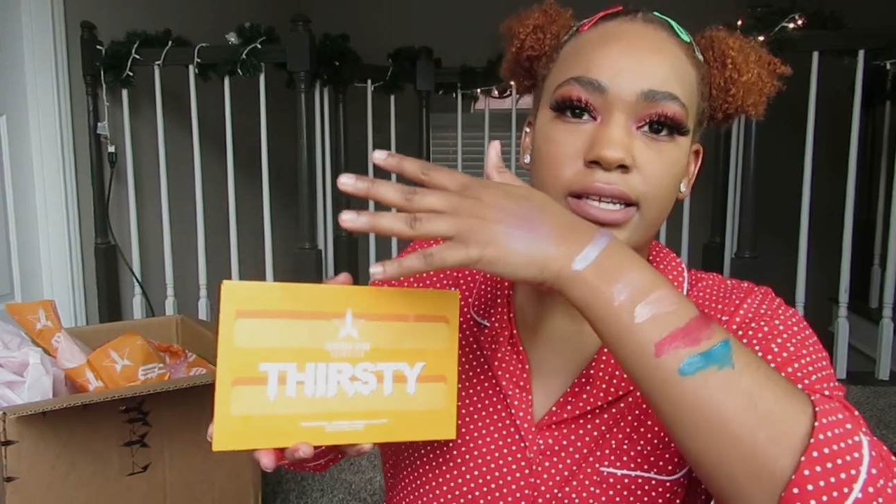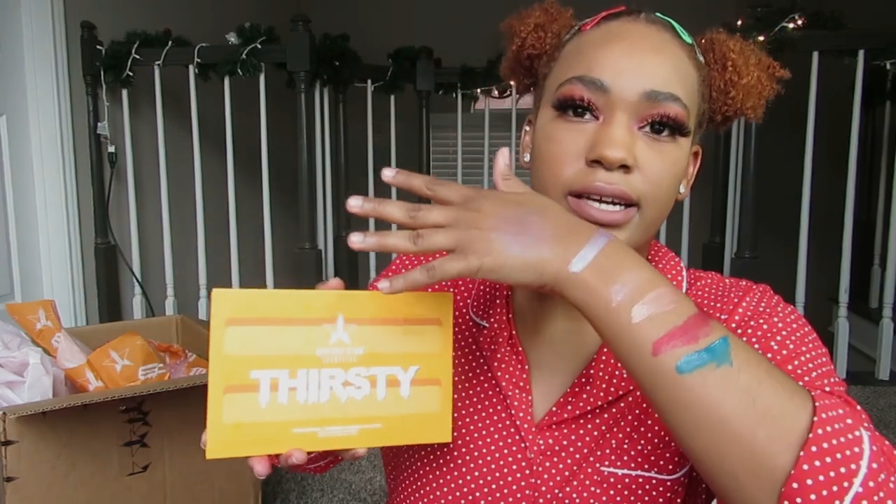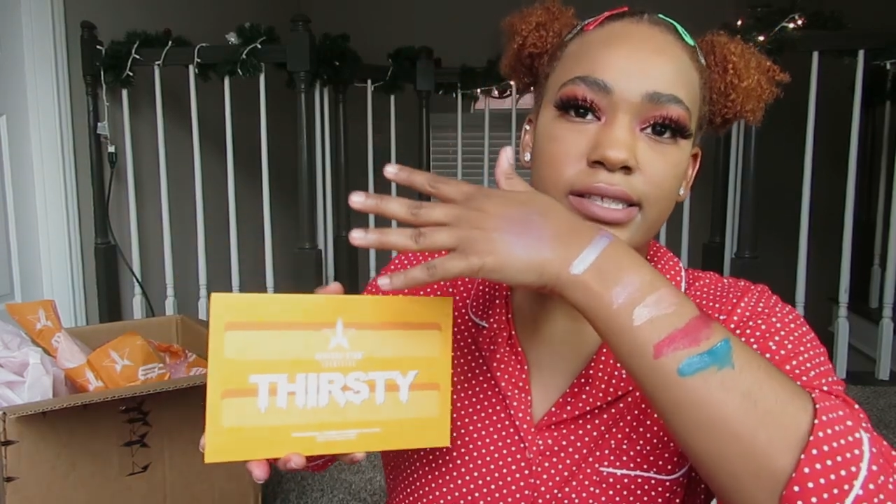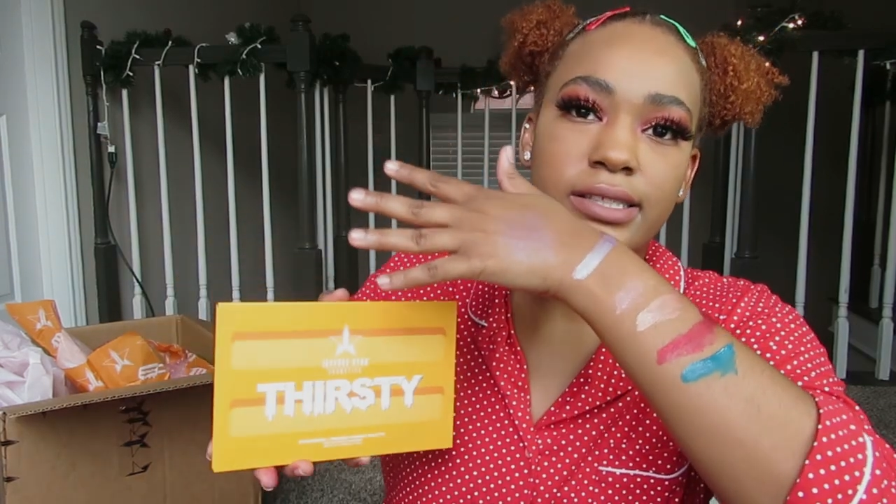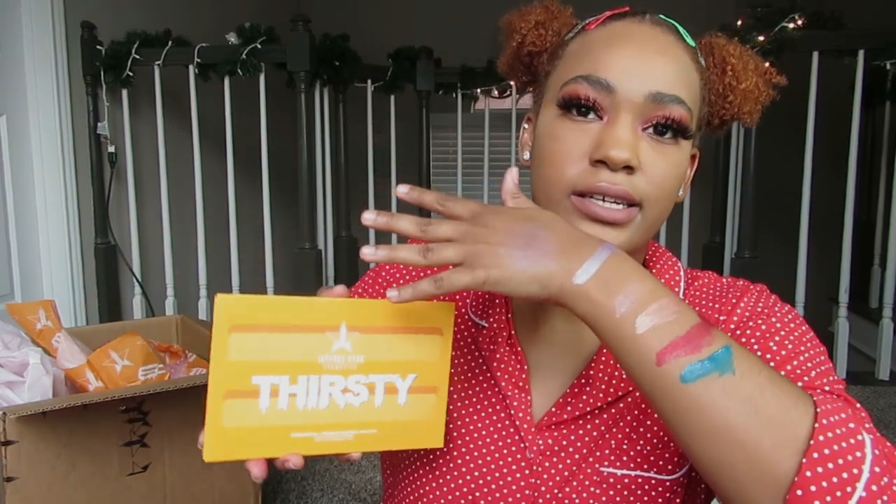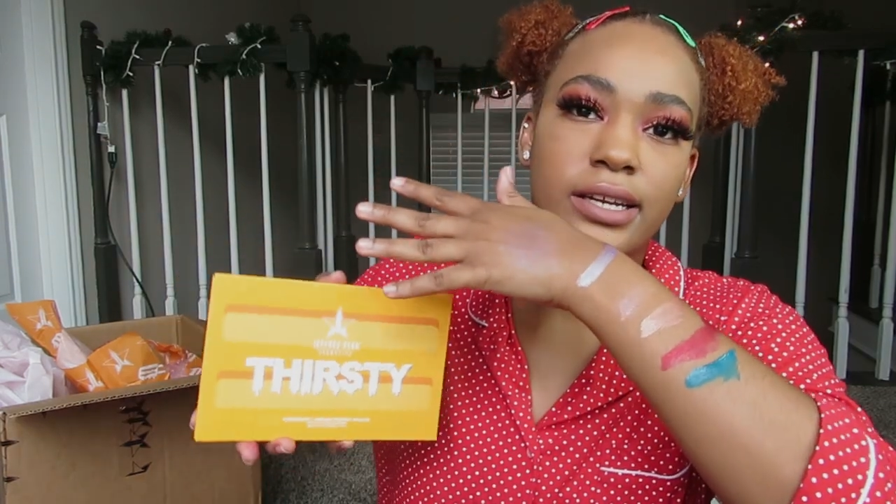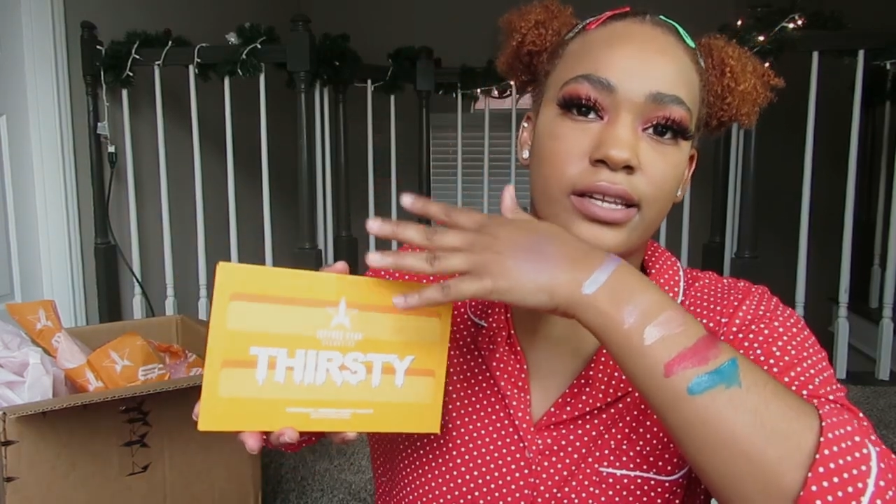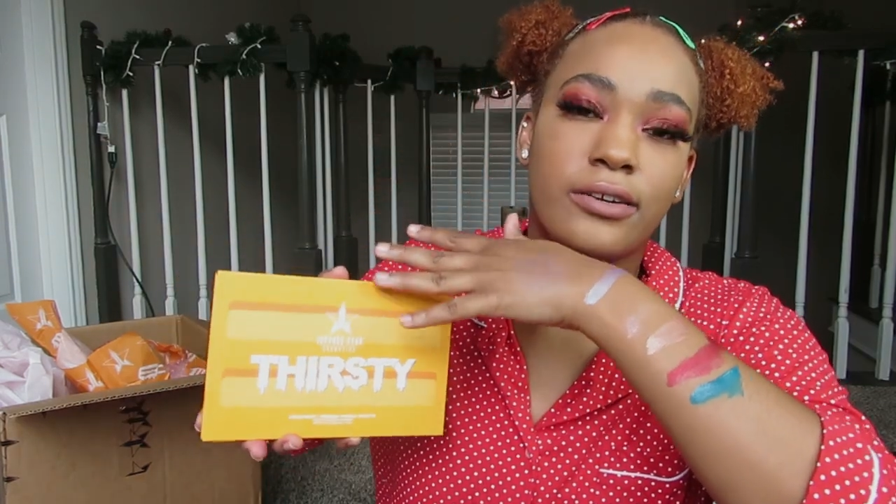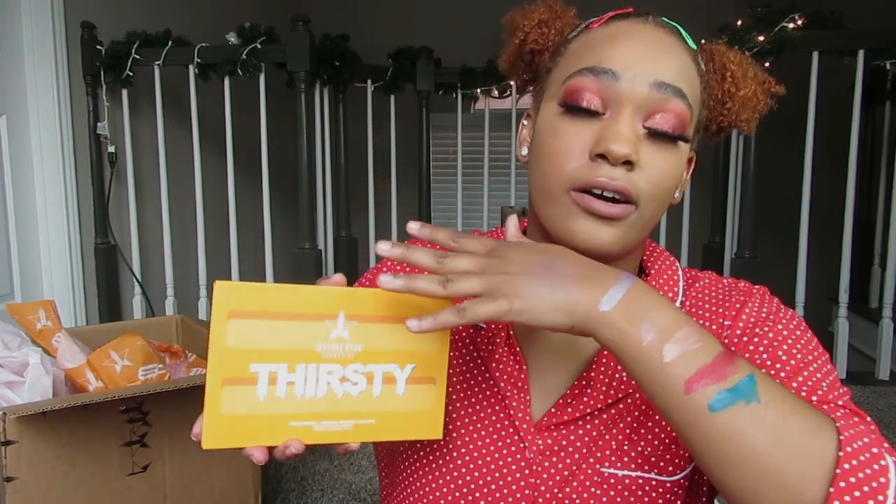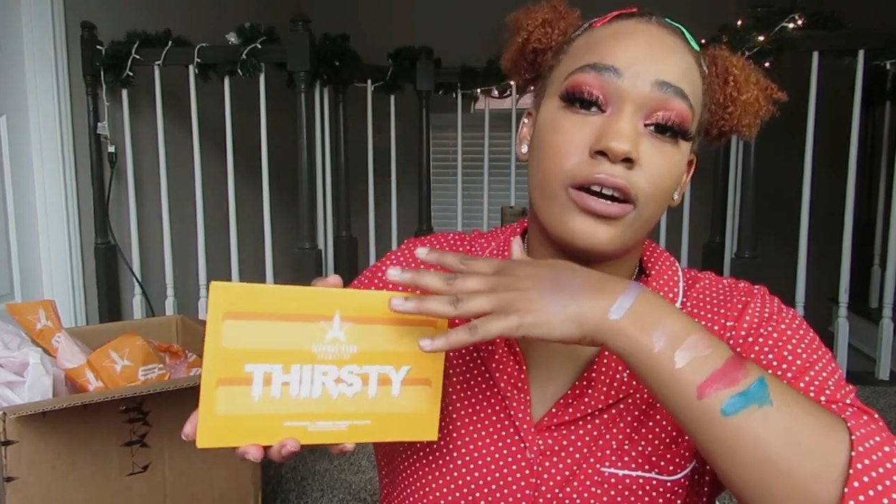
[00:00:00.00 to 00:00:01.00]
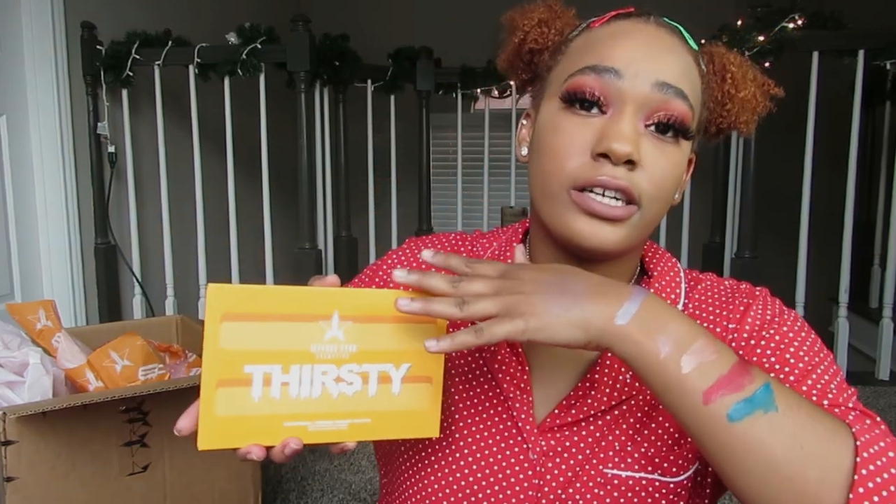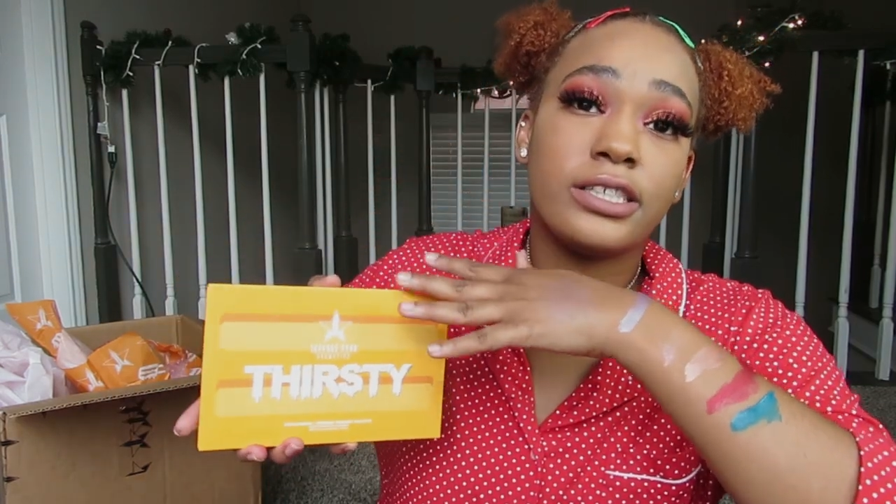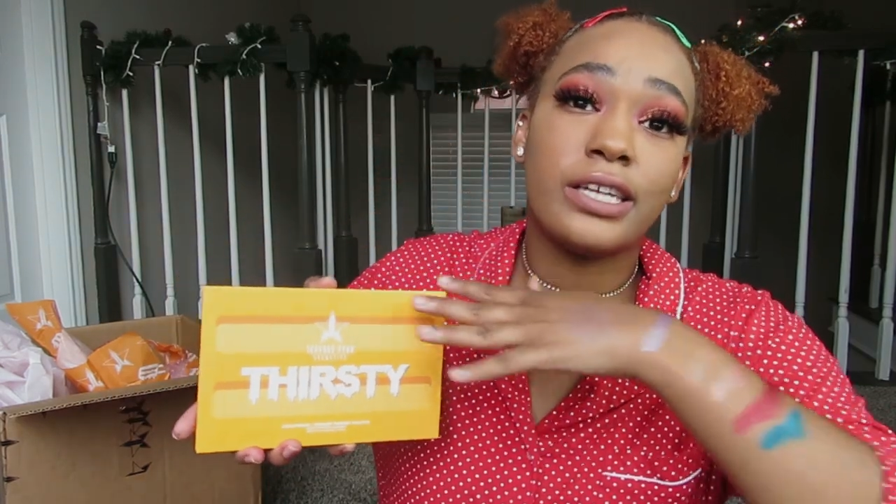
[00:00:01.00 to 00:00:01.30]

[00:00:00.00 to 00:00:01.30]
the light's looking a little harsh.